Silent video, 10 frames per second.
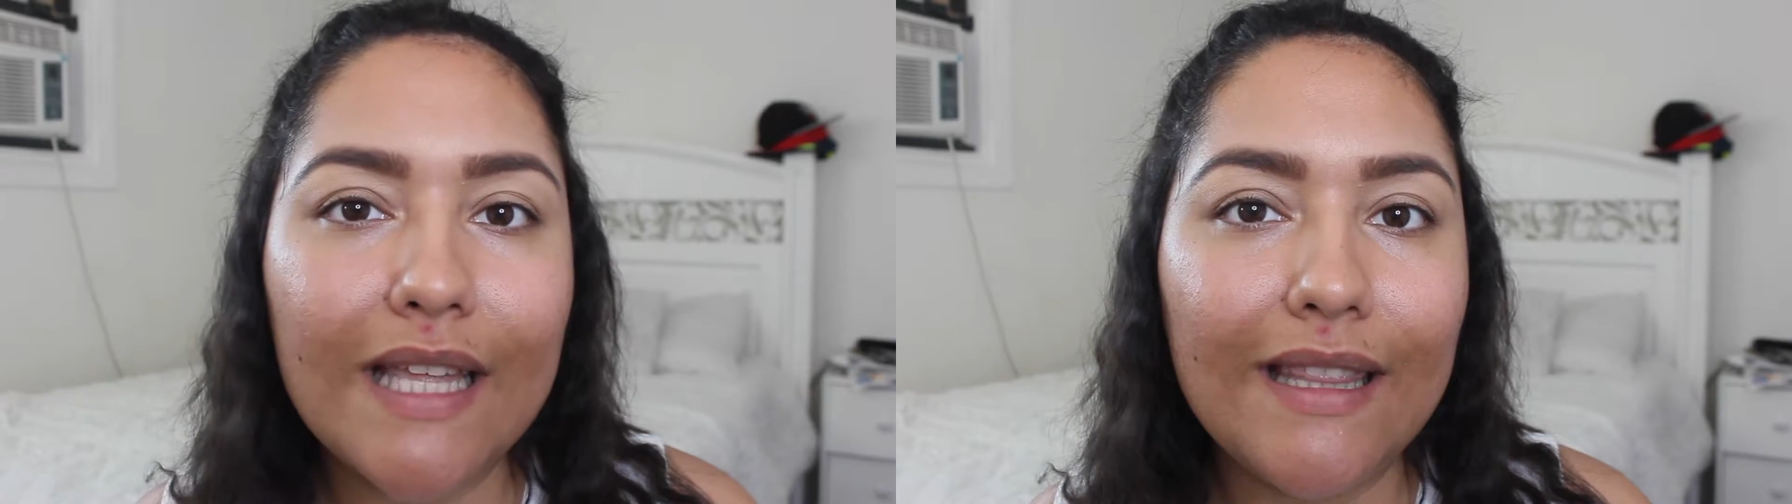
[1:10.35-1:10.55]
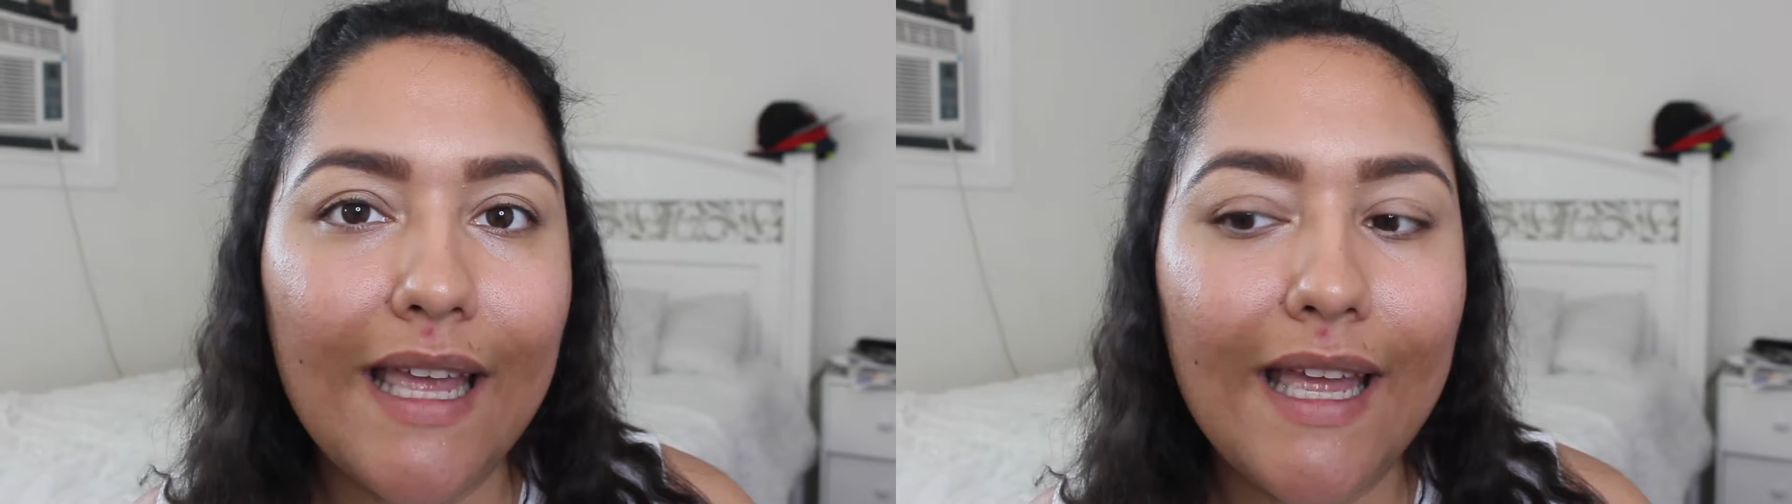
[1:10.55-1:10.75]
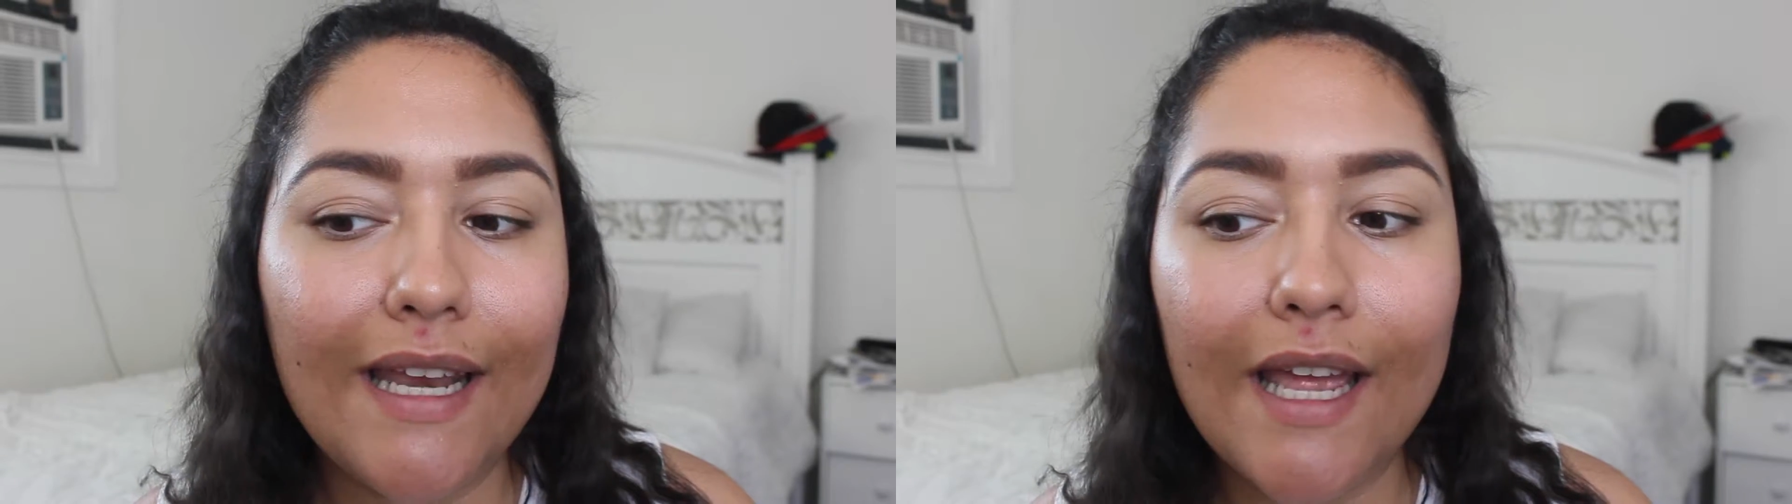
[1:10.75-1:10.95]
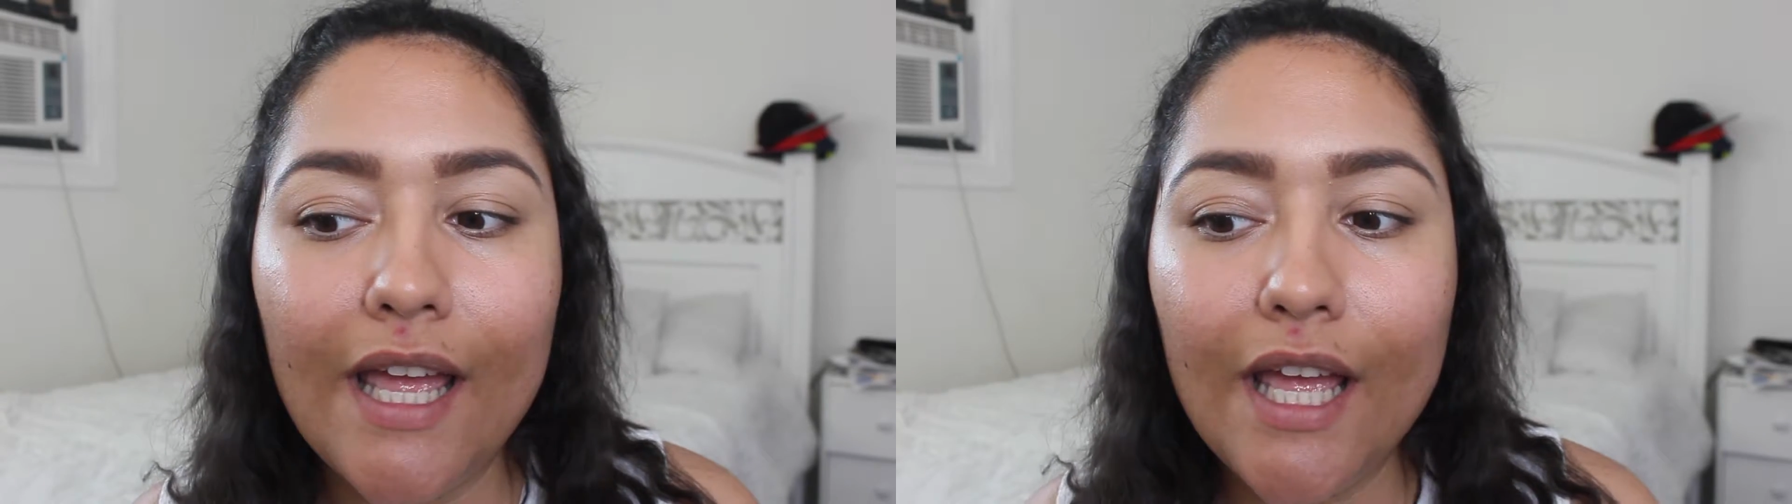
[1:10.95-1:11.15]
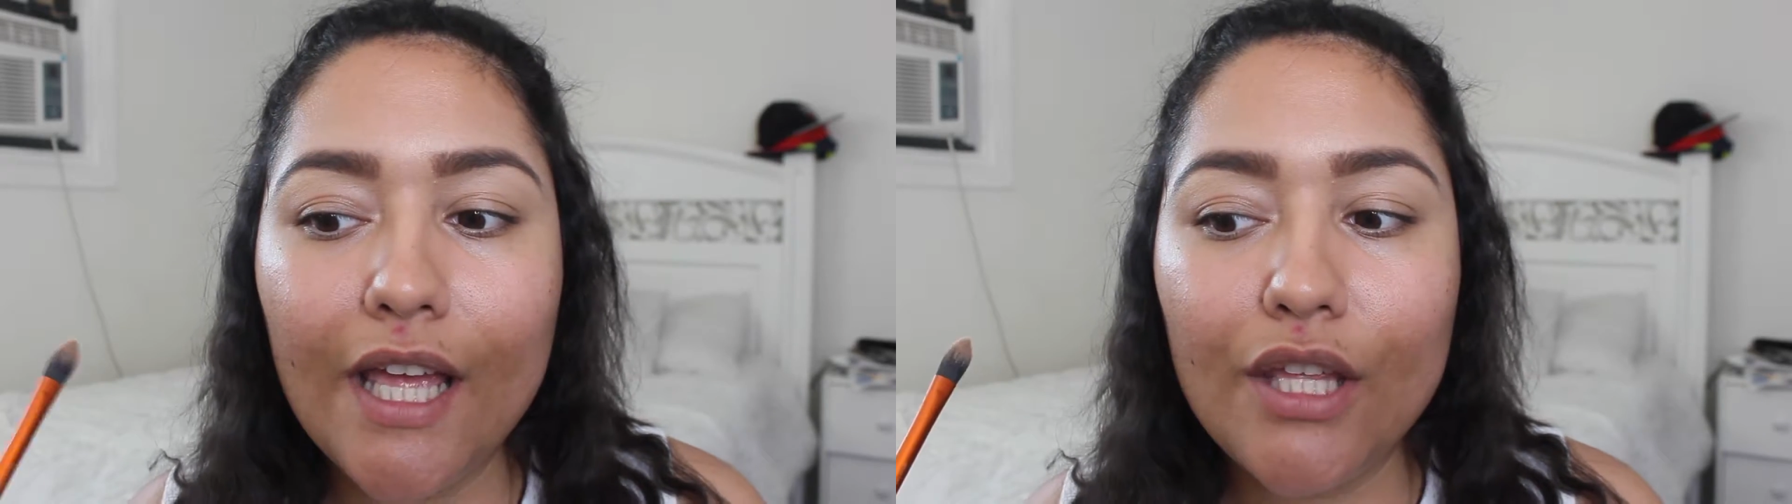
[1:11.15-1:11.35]
and then
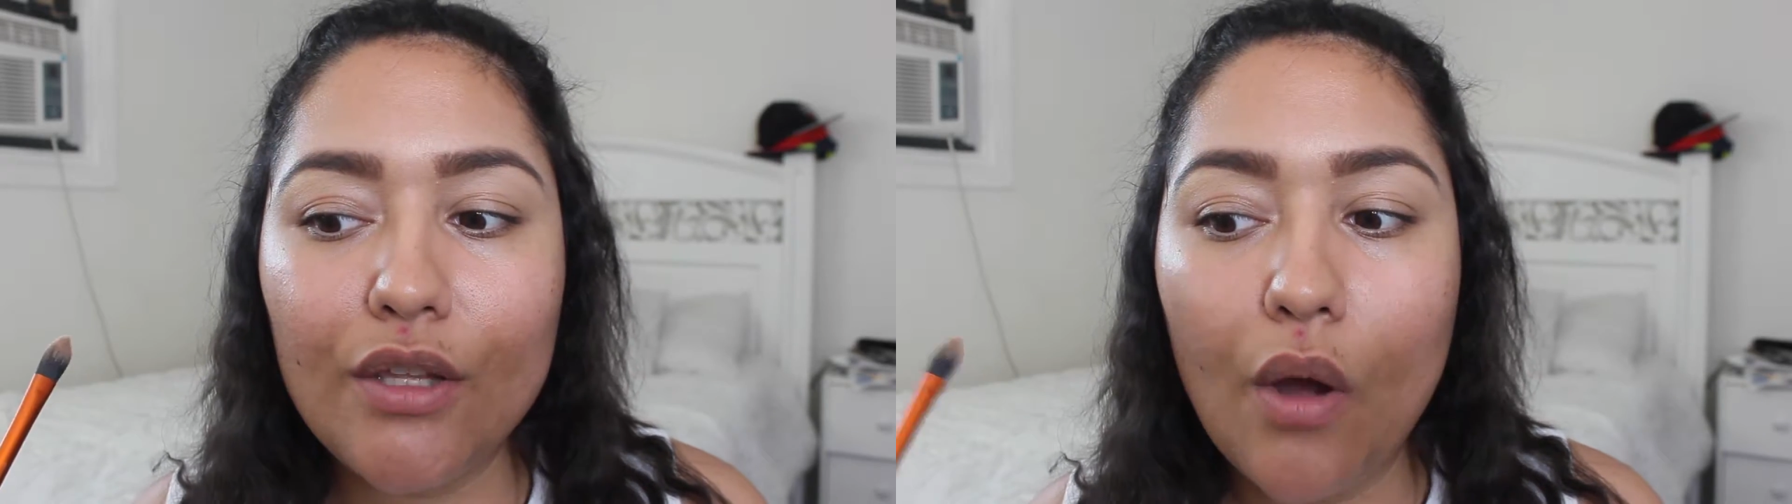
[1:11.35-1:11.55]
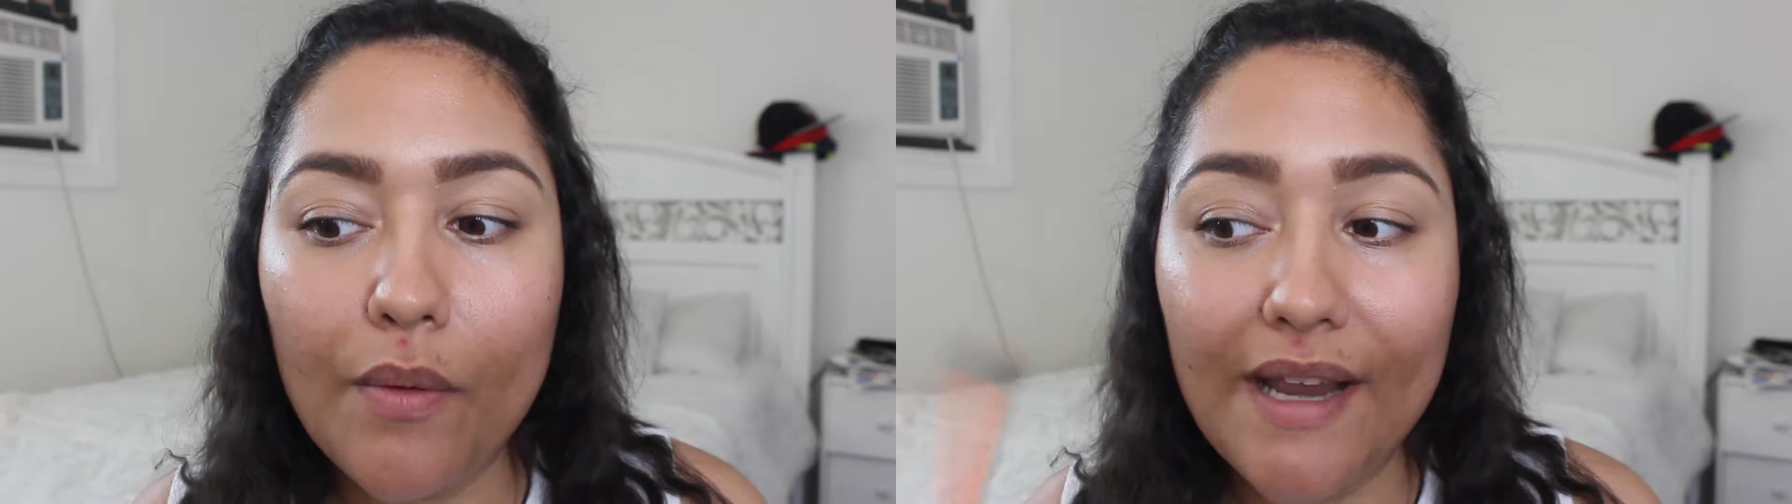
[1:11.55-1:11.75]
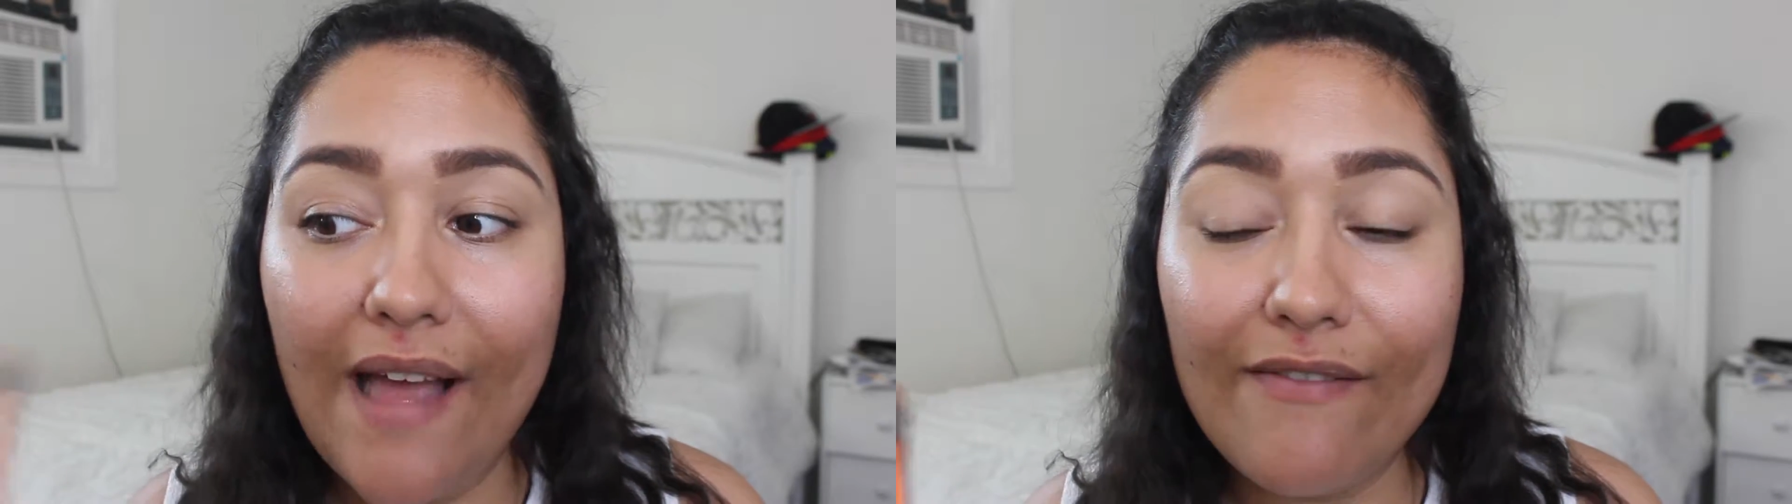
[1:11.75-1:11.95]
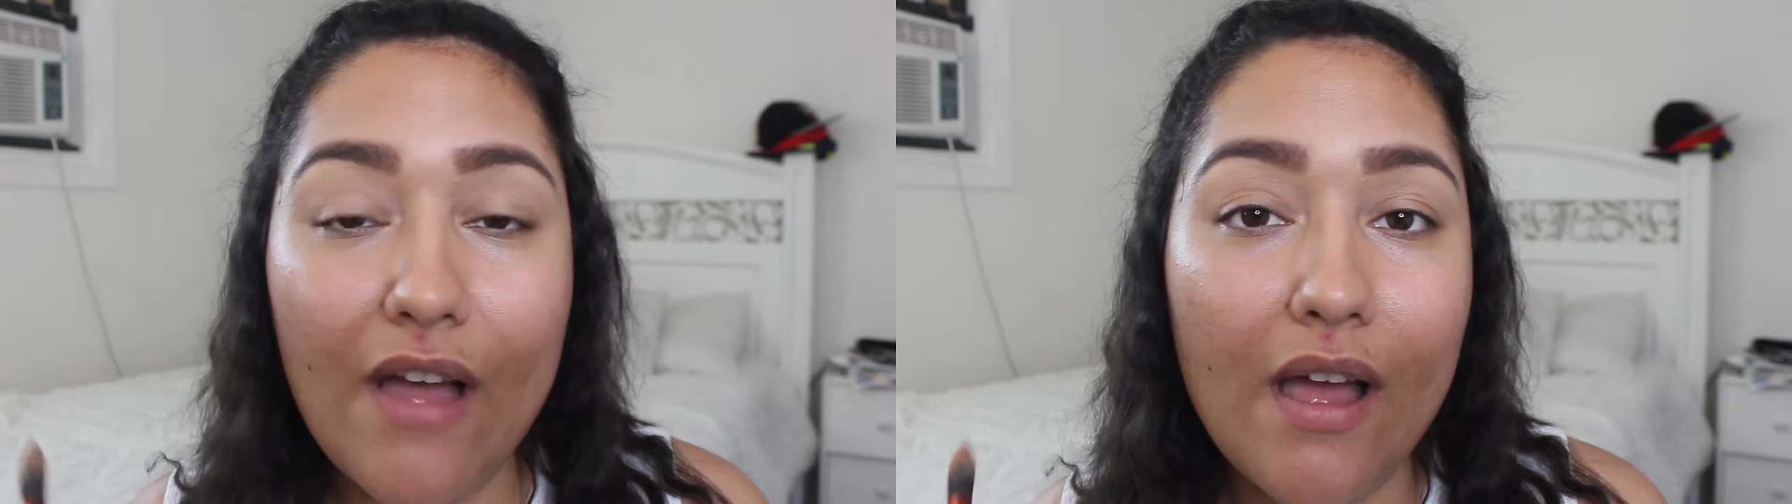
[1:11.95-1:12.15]
you already have